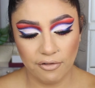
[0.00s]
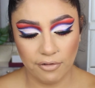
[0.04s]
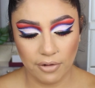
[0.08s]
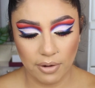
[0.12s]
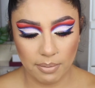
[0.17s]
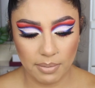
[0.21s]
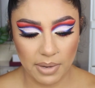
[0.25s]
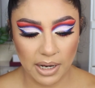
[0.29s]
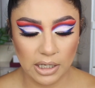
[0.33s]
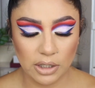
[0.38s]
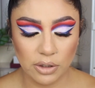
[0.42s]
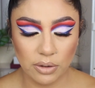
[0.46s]

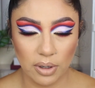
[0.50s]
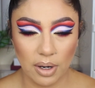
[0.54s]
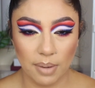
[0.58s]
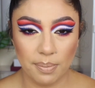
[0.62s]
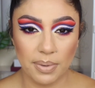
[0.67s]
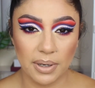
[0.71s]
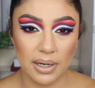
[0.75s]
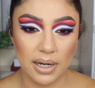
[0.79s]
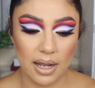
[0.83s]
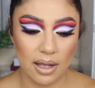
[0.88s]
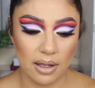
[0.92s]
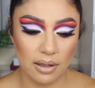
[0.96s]
from my
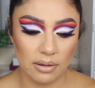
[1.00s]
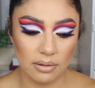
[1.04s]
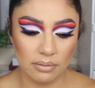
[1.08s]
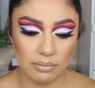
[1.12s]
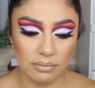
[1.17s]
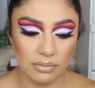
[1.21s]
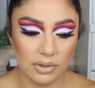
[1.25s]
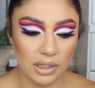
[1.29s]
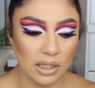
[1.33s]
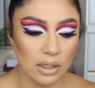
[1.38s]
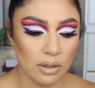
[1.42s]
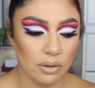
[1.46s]
trip, and
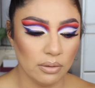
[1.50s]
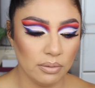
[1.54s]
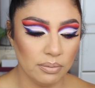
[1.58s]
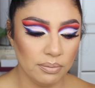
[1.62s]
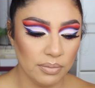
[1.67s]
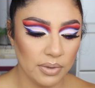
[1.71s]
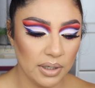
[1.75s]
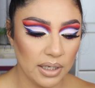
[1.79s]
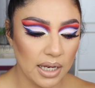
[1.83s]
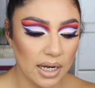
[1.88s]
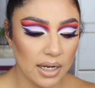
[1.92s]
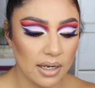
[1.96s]
I'll, you know,
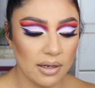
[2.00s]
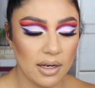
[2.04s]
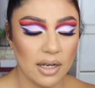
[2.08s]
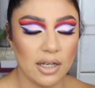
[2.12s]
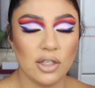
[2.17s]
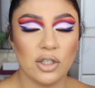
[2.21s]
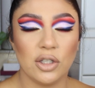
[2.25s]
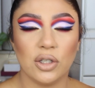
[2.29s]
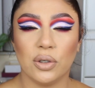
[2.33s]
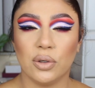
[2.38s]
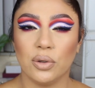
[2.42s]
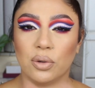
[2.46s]
get
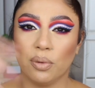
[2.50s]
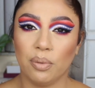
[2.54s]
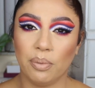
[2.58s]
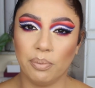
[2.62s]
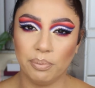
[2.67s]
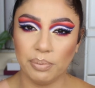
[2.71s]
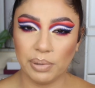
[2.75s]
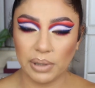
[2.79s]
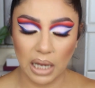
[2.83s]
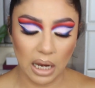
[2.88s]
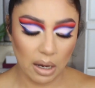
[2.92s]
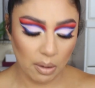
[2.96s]
into
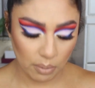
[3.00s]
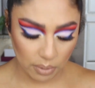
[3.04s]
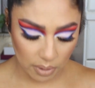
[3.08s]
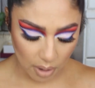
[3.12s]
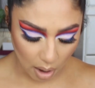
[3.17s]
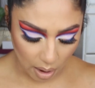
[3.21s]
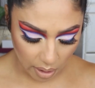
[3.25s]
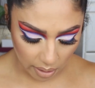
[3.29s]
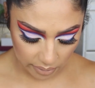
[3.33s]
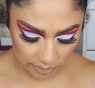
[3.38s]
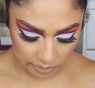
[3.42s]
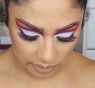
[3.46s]
playing
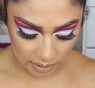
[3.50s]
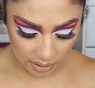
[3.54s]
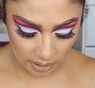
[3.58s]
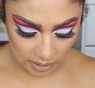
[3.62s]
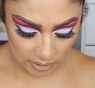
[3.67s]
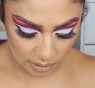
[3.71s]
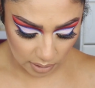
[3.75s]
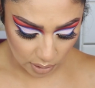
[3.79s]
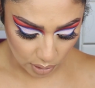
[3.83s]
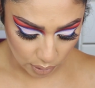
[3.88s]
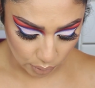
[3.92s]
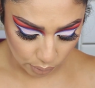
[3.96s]
with all
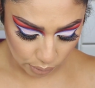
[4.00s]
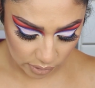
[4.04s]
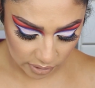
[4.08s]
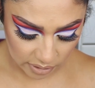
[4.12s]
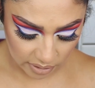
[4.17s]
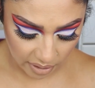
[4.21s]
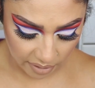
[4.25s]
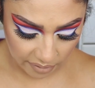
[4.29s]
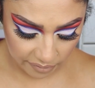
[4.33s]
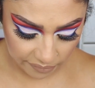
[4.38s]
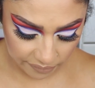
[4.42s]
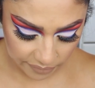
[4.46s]
these new
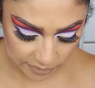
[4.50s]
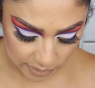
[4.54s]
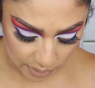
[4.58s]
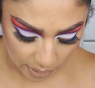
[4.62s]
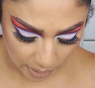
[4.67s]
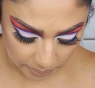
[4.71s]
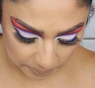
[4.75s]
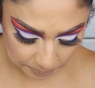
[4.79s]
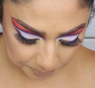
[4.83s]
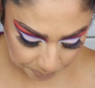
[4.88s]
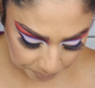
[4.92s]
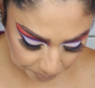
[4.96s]
stuff.
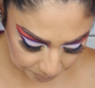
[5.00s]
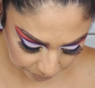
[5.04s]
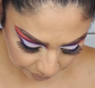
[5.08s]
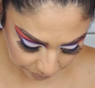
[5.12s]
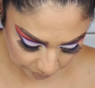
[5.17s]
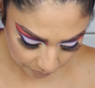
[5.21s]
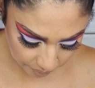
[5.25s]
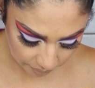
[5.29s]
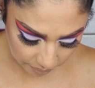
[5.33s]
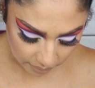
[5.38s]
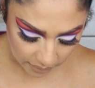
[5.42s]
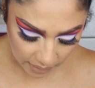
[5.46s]
So
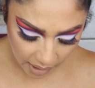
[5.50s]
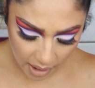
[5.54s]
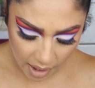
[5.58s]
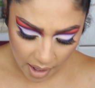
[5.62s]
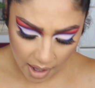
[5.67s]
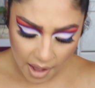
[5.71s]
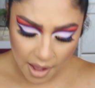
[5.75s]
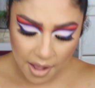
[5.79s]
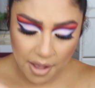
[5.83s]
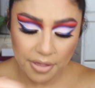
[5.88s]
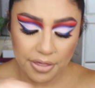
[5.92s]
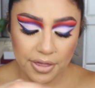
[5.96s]

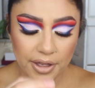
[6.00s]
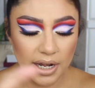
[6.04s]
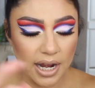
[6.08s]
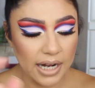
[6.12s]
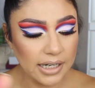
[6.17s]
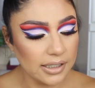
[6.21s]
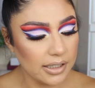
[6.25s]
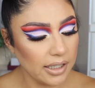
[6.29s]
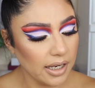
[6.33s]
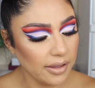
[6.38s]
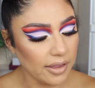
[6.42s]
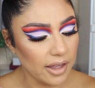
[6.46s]
the
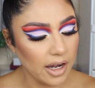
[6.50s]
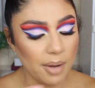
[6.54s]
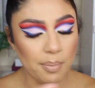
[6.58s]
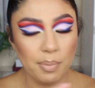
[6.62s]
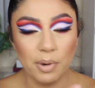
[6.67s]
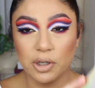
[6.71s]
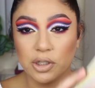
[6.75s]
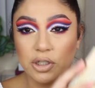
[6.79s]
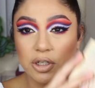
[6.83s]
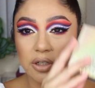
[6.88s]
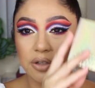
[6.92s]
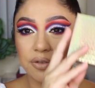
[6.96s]
next thing that I
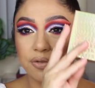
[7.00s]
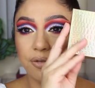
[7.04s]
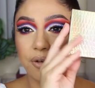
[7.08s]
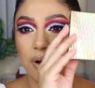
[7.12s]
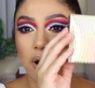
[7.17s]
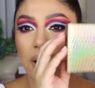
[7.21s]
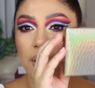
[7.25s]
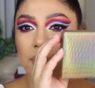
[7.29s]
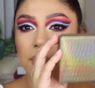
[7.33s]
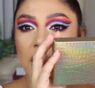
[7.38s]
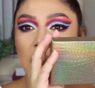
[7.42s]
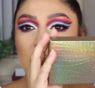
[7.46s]
purchased
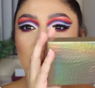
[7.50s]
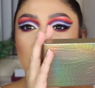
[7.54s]
from